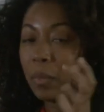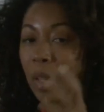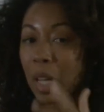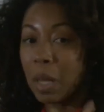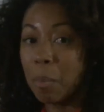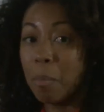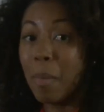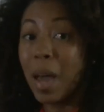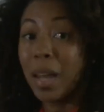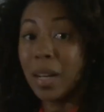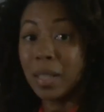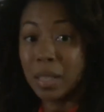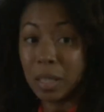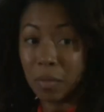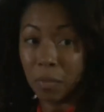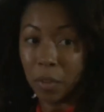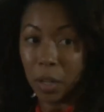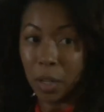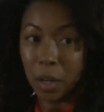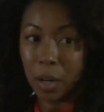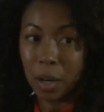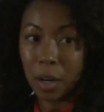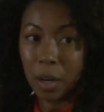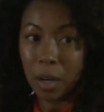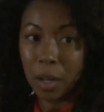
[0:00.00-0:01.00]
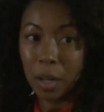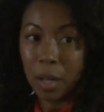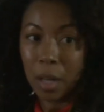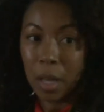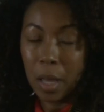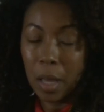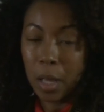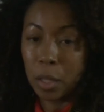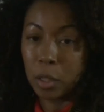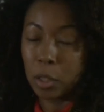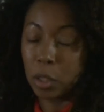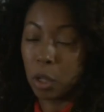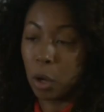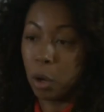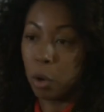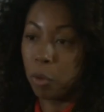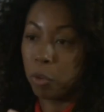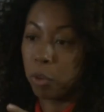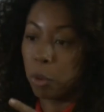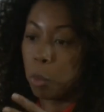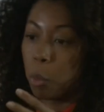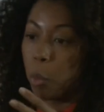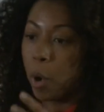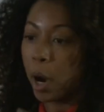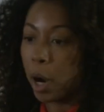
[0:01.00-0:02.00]
Metasphere. So
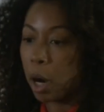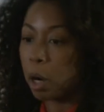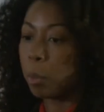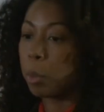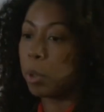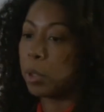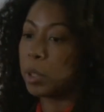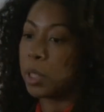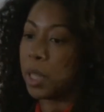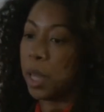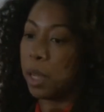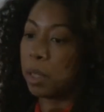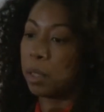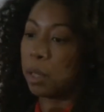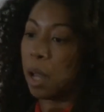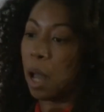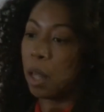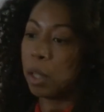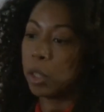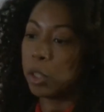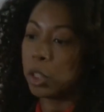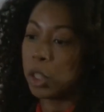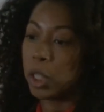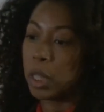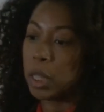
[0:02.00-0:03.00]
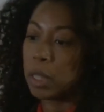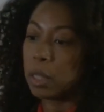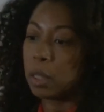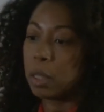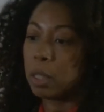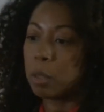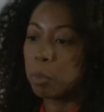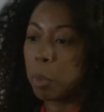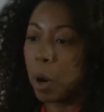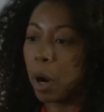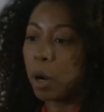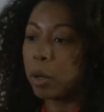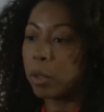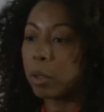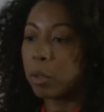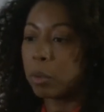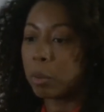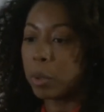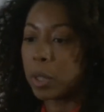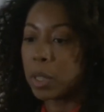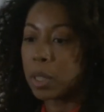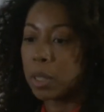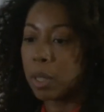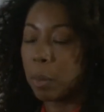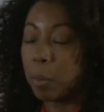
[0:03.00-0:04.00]
from wearable technologies, he's partnered
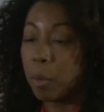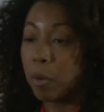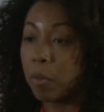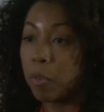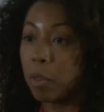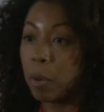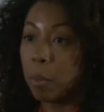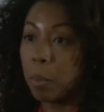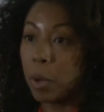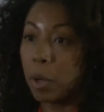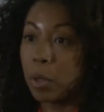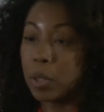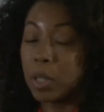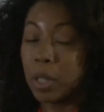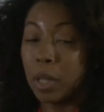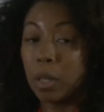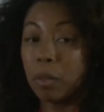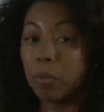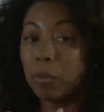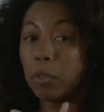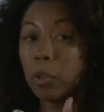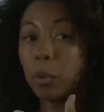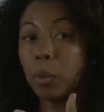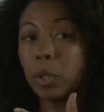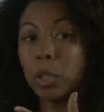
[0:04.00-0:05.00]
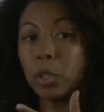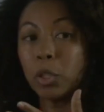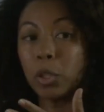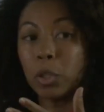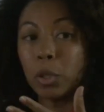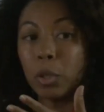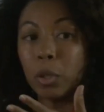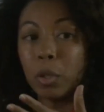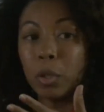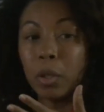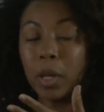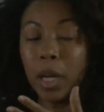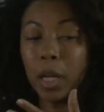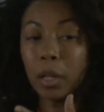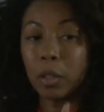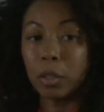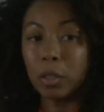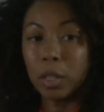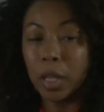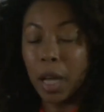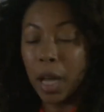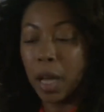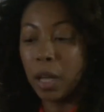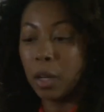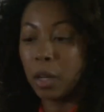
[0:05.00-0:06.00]
with some of the most influential
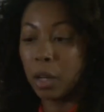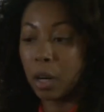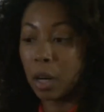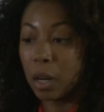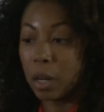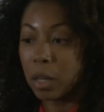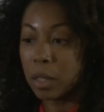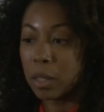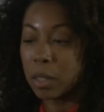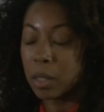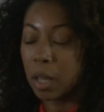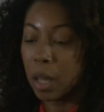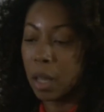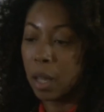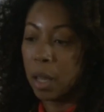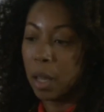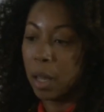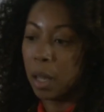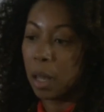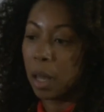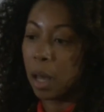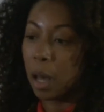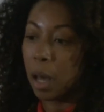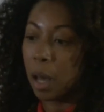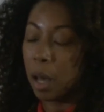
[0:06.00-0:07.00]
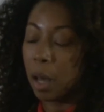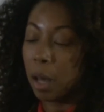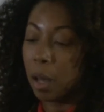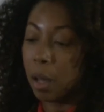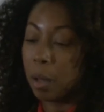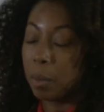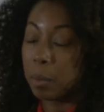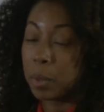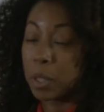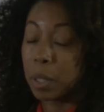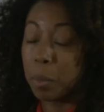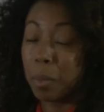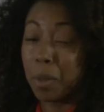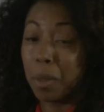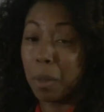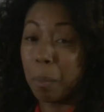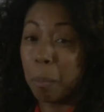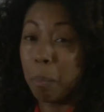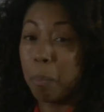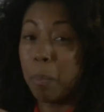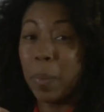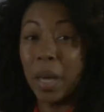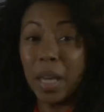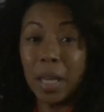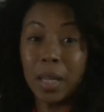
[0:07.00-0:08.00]
entertainers, some of the
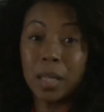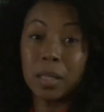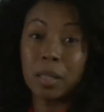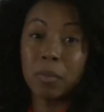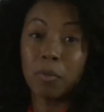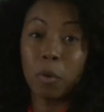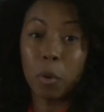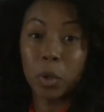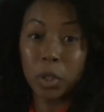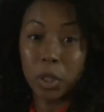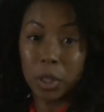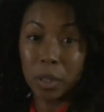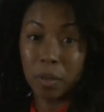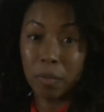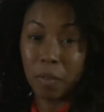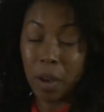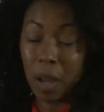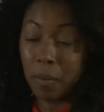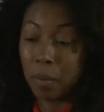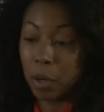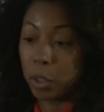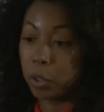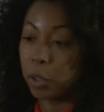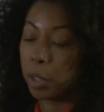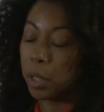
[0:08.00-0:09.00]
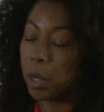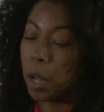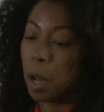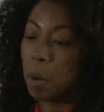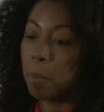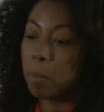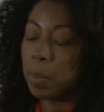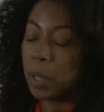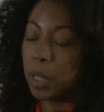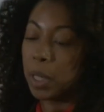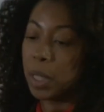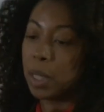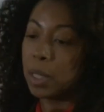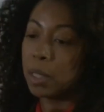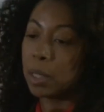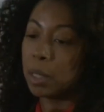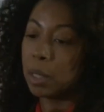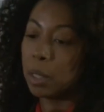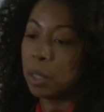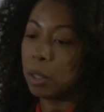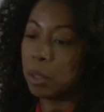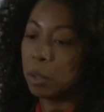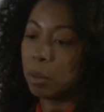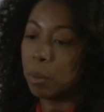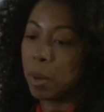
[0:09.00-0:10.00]
biggest Fortune 500 companies
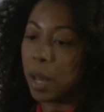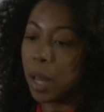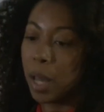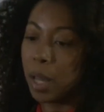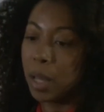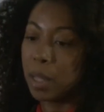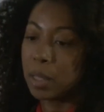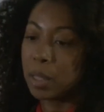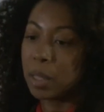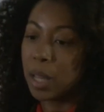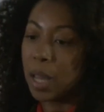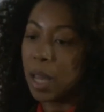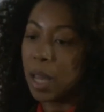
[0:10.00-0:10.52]
in the US,